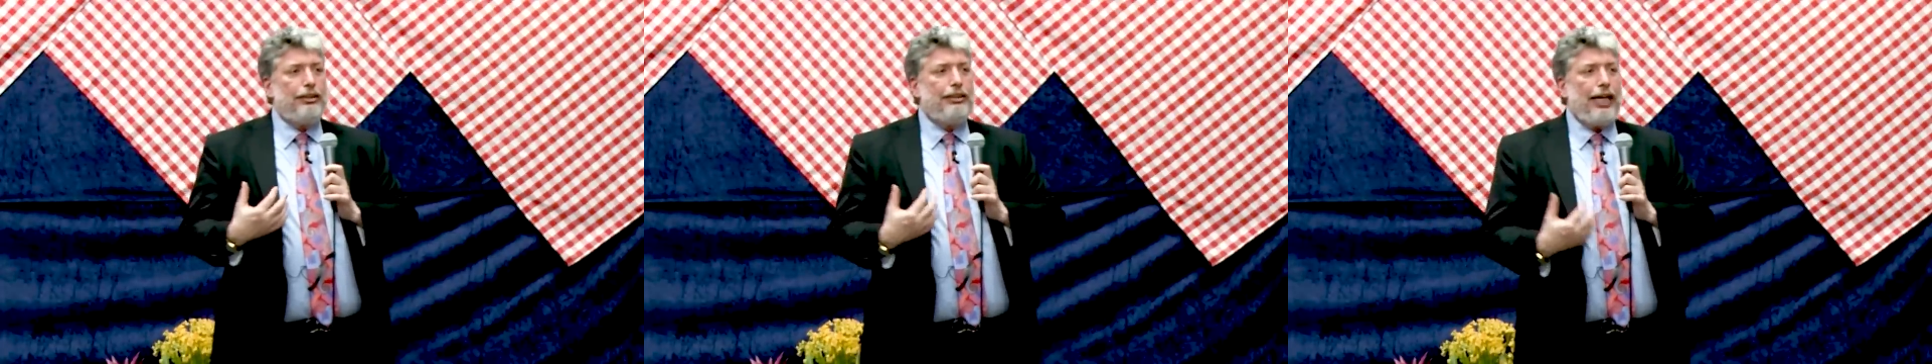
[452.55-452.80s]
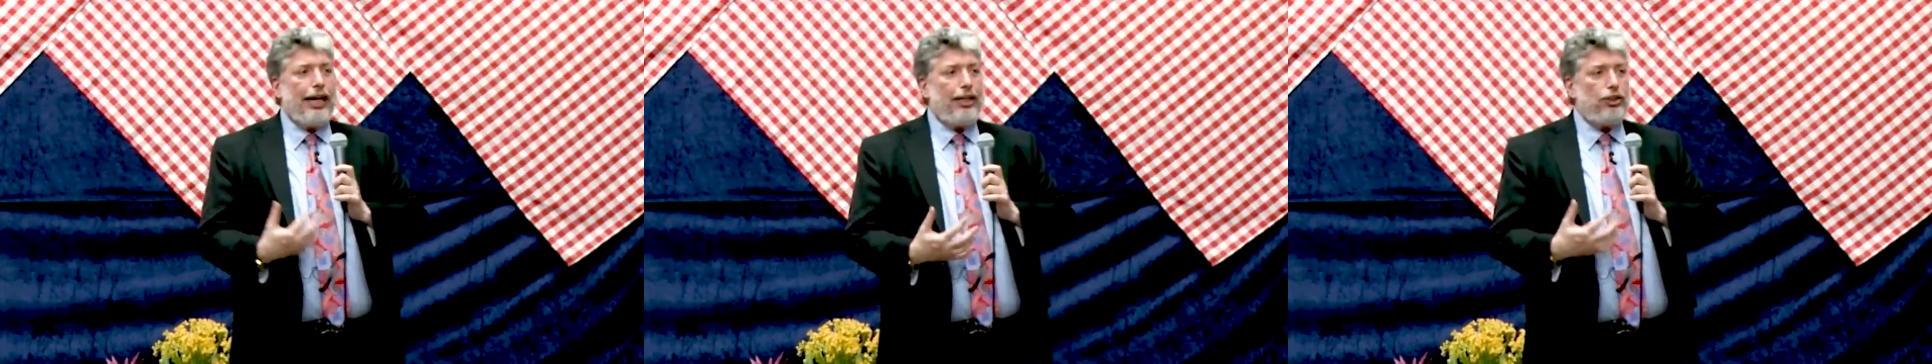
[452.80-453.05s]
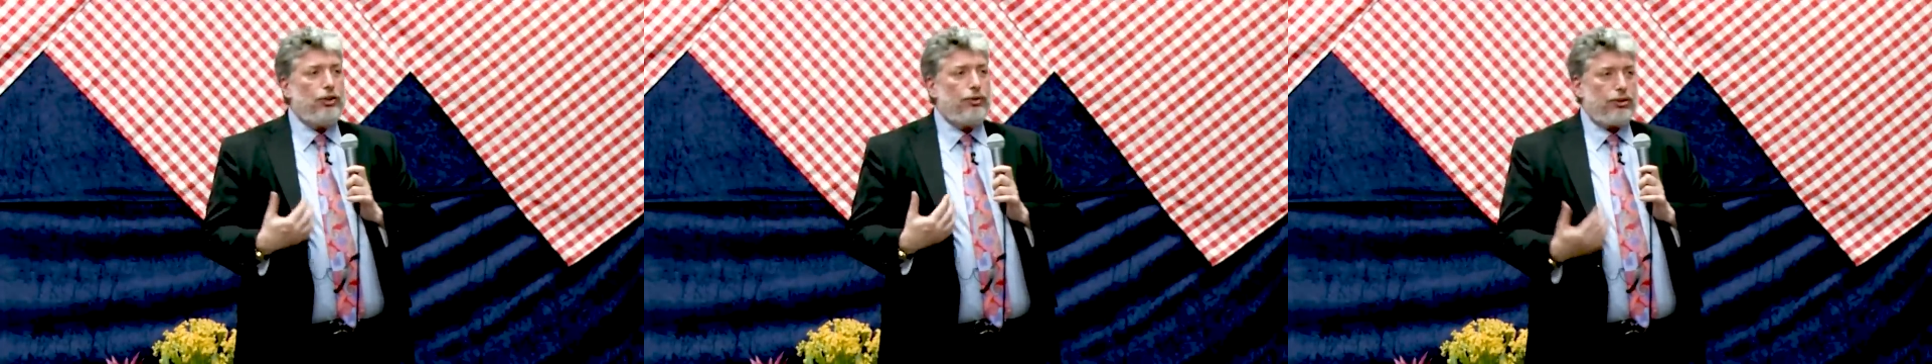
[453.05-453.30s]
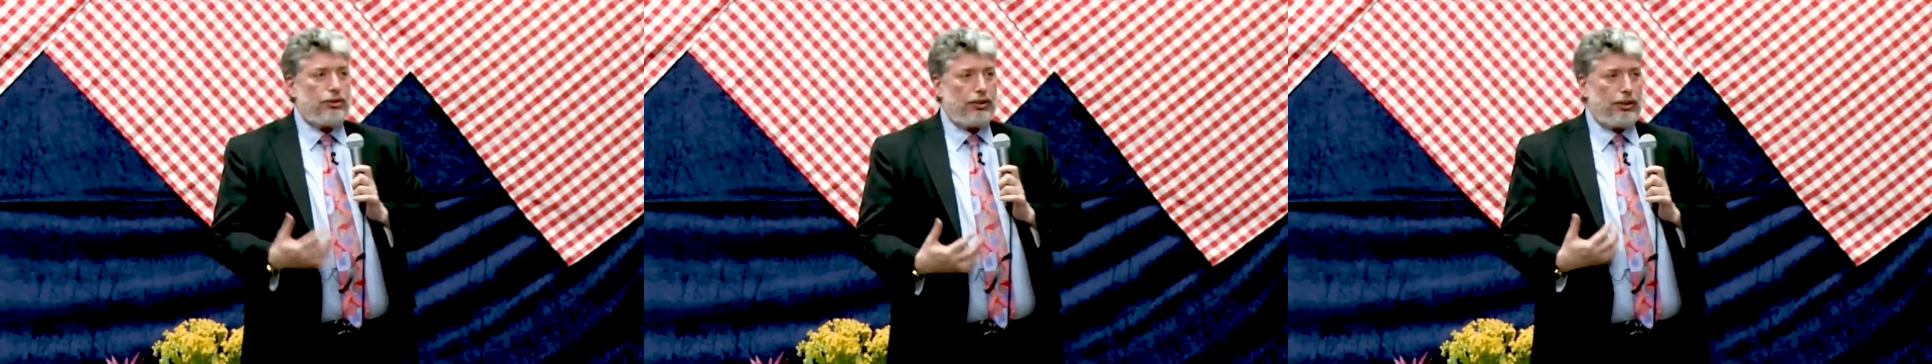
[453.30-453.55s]

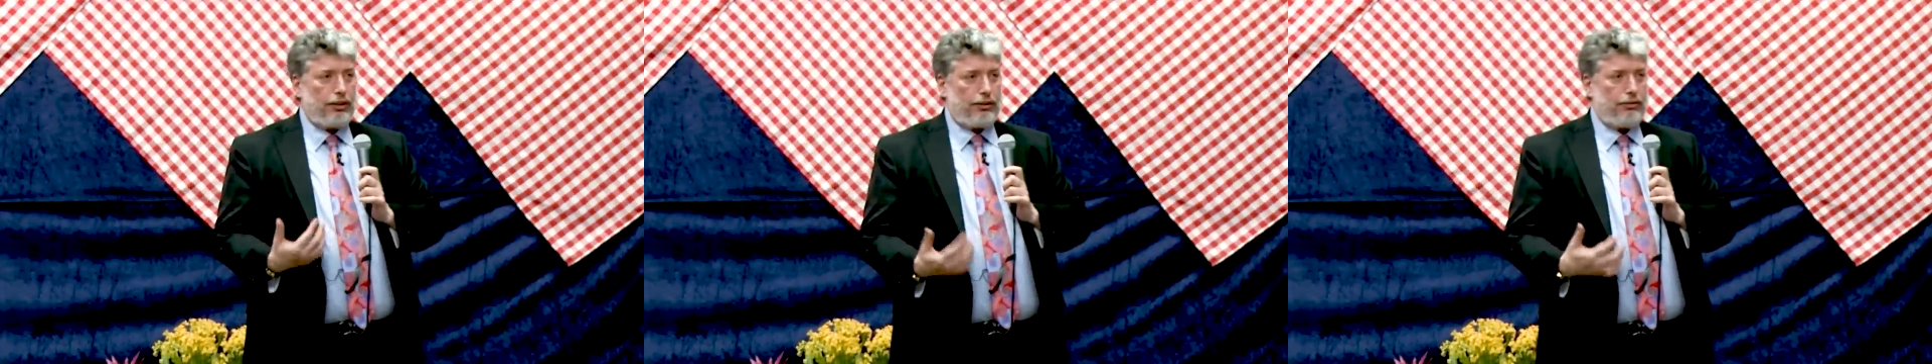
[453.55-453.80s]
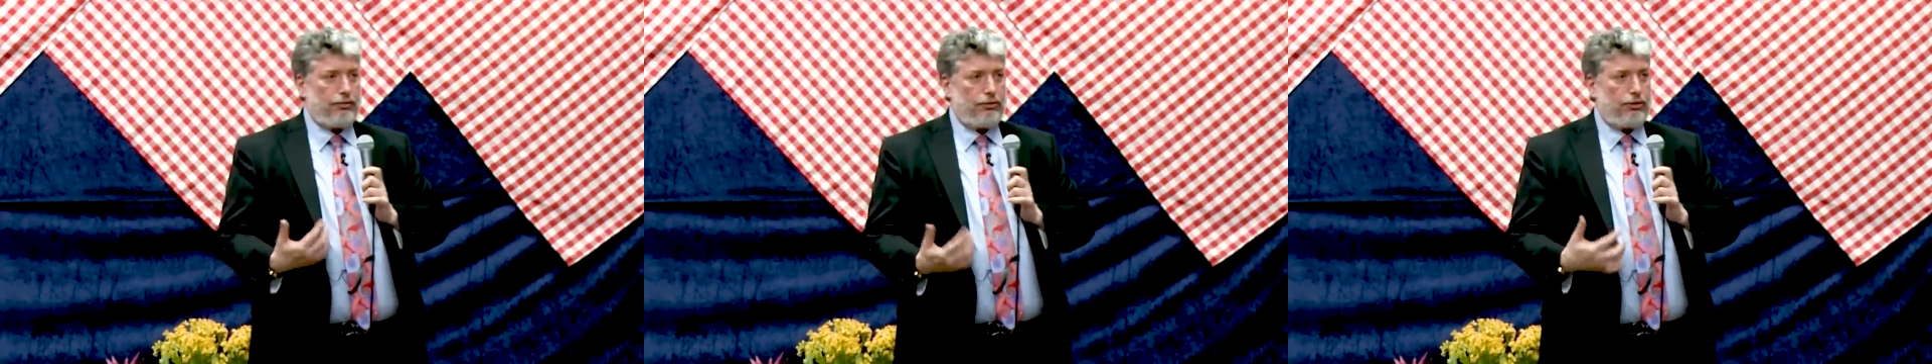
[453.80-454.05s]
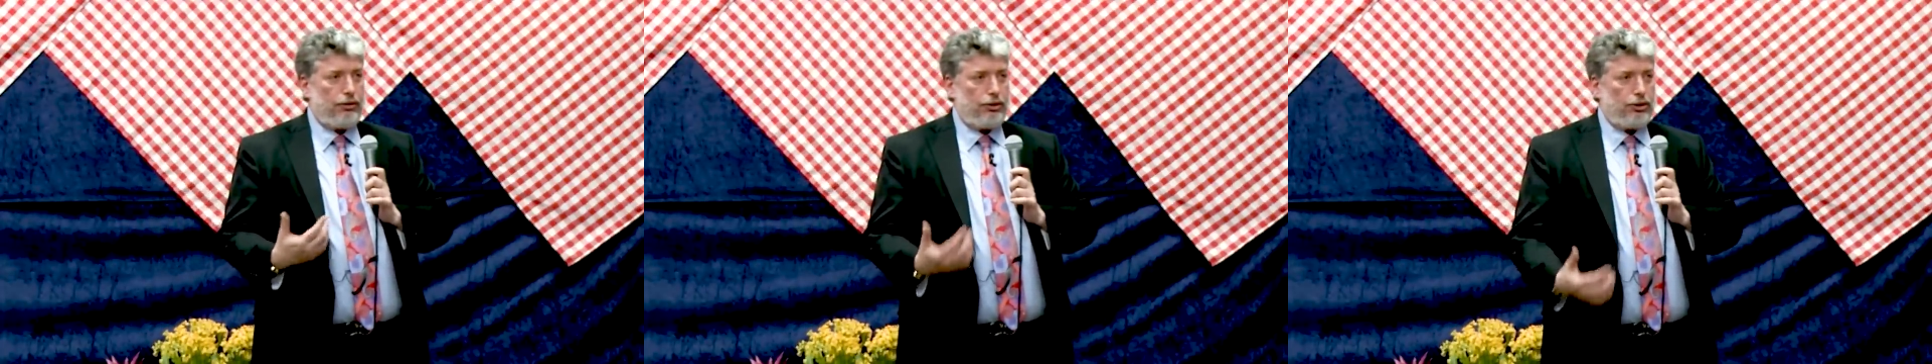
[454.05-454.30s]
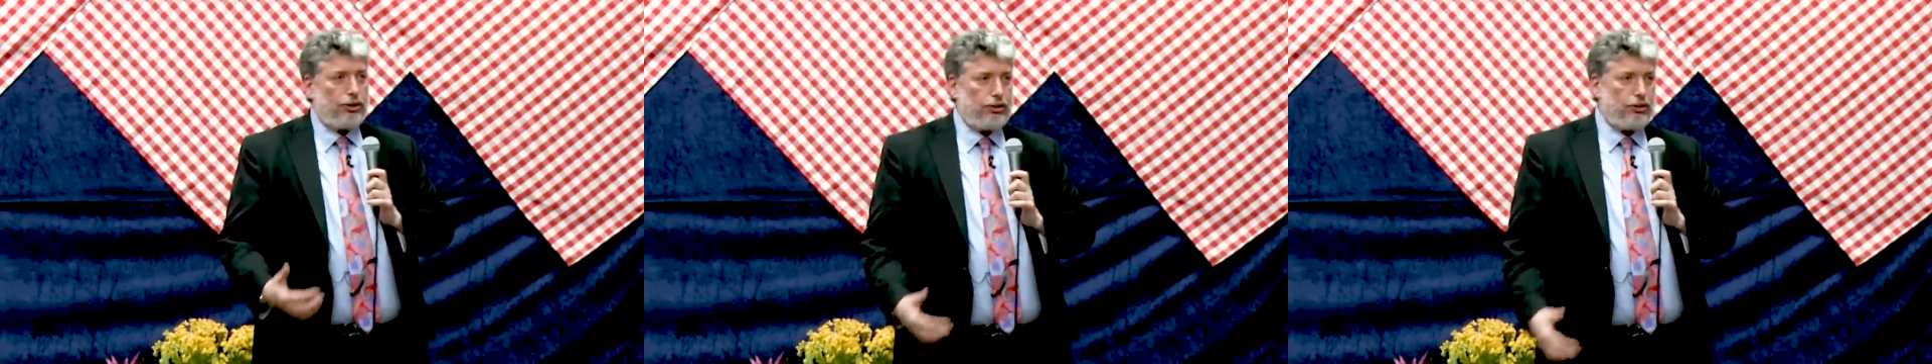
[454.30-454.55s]
dangerous thing to
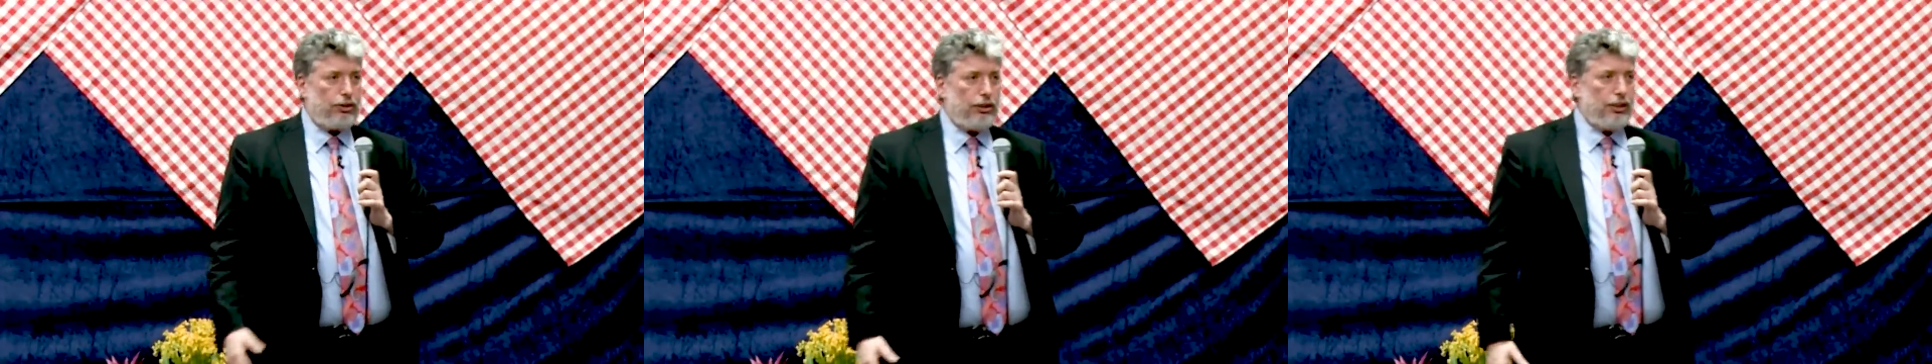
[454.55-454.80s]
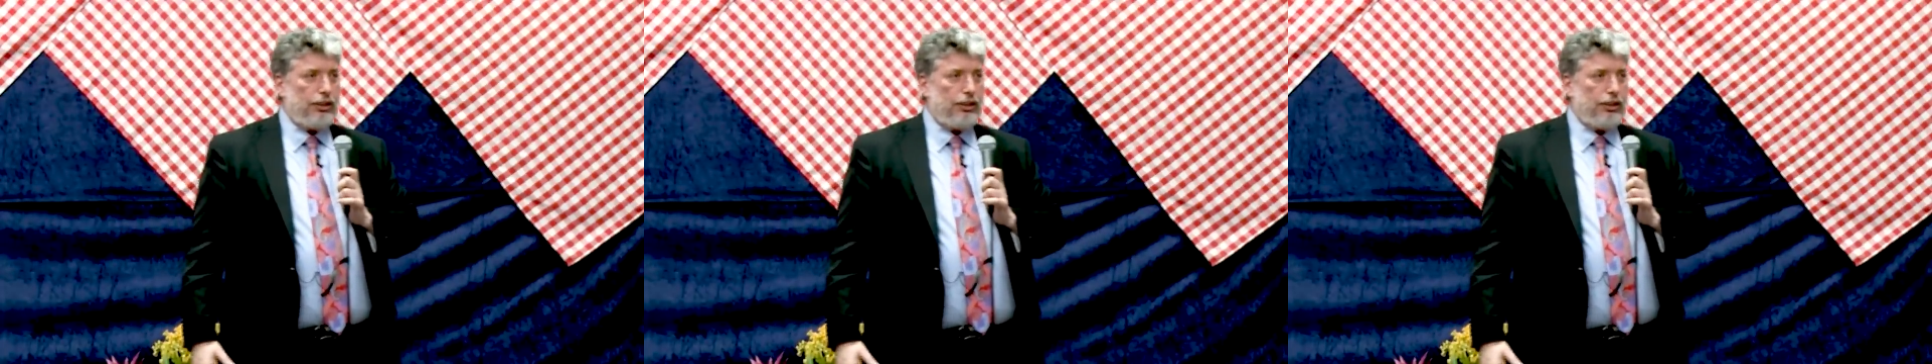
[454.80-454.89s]
the church,